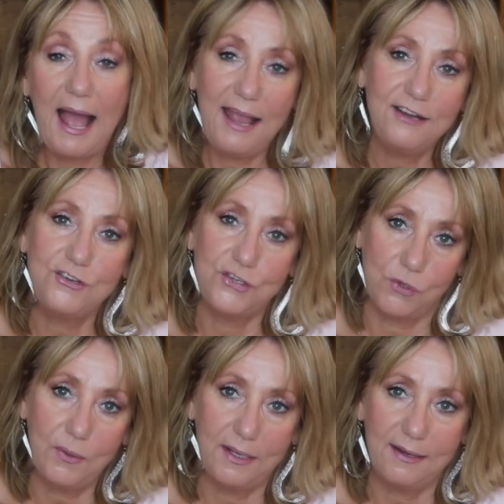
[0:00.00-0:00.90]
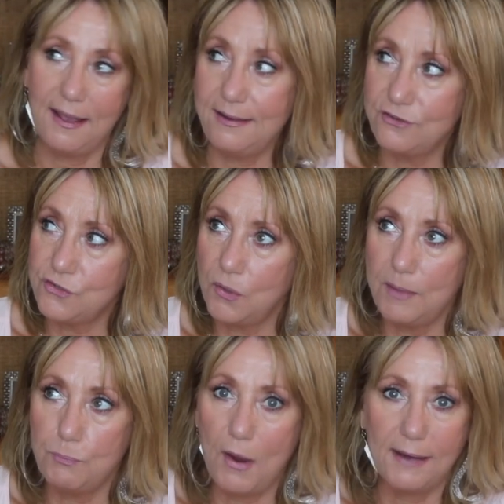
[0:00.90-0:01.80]
I enjoy it. I
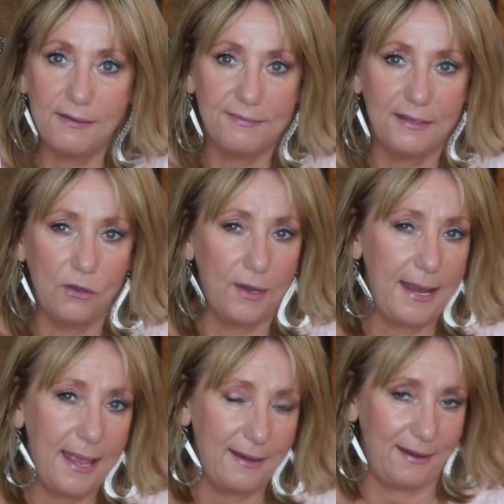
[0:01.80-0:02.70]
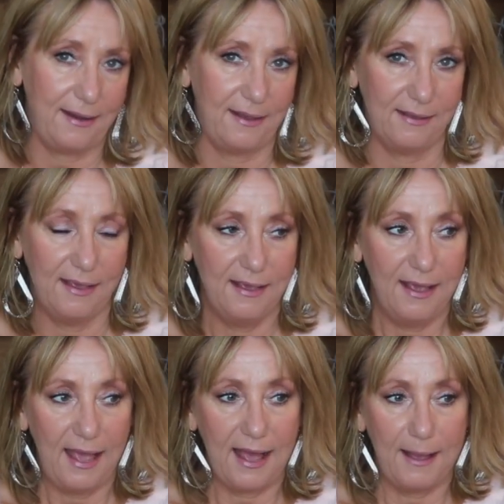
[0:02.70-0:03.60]
enjoy practicing on editing.
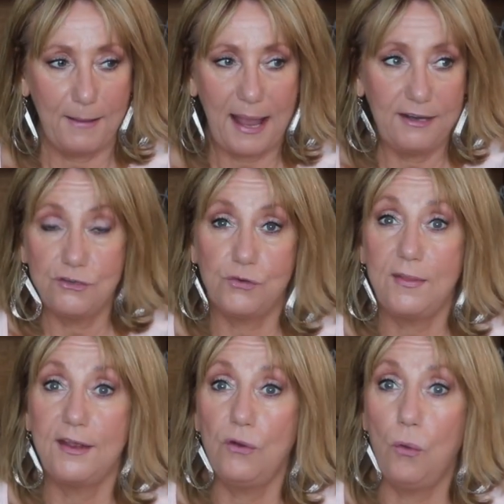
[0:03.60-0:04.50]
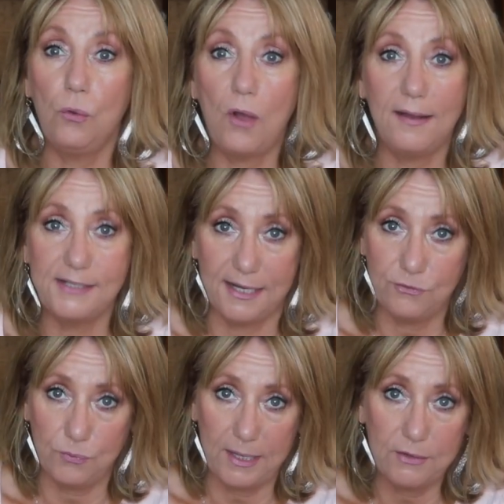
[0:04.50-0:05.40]
Uh, I enjoy that whole
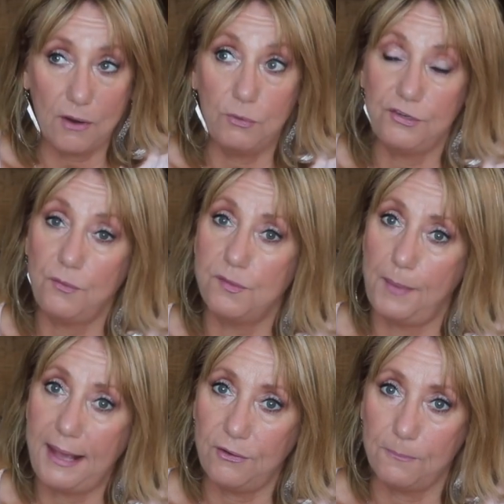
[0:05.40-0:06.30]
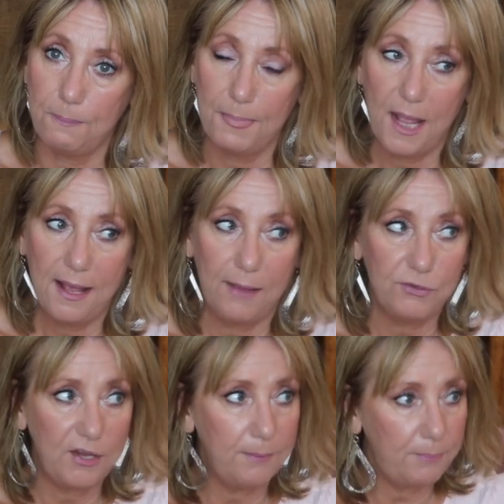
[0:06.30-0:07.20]
content creator. I wish I was better. I
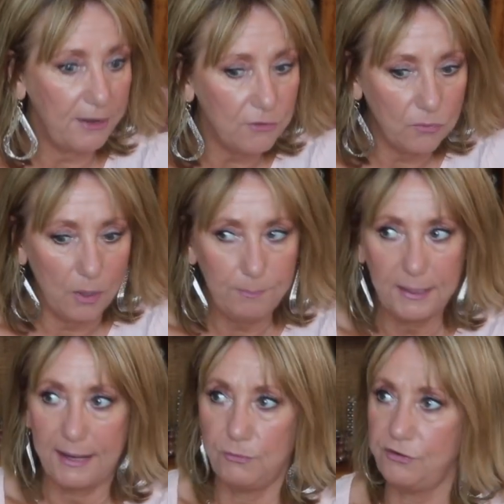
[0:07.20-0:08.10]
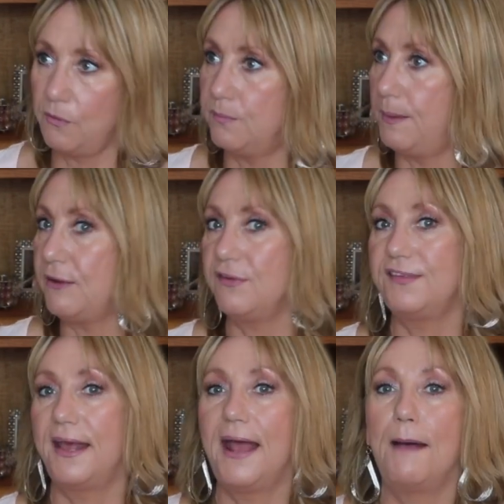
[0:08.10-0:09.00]
wish I had better equipment. I wish I was better
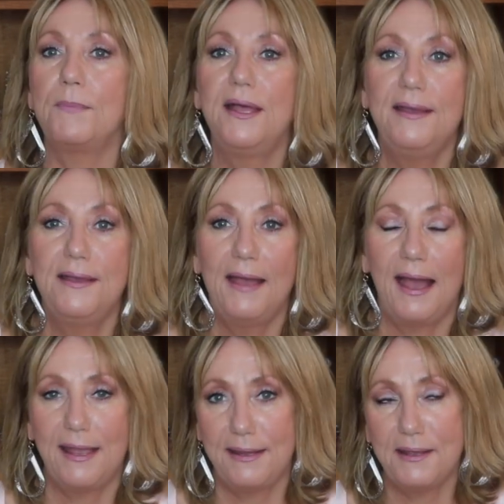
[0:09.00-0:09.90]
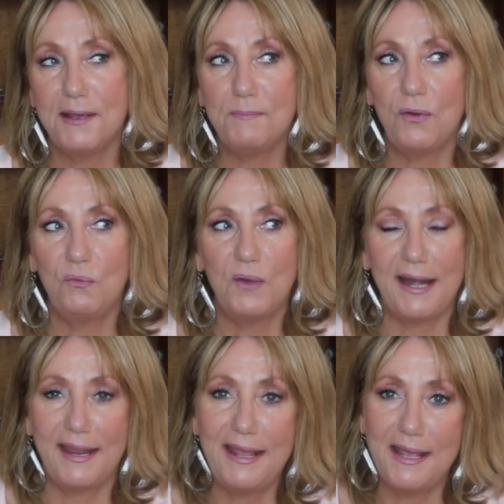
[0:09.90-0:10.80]
set up. I am
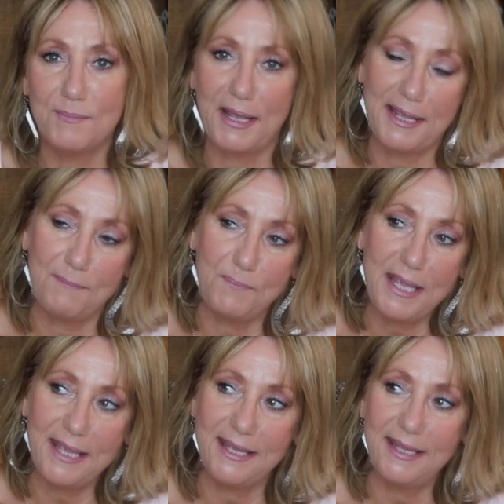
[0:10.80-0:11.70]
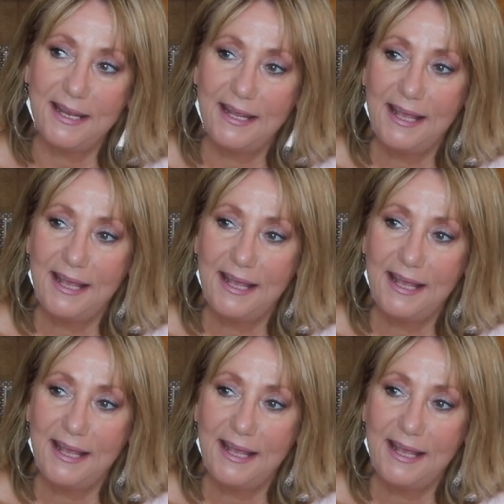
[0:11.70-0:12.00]
what I am. I am me.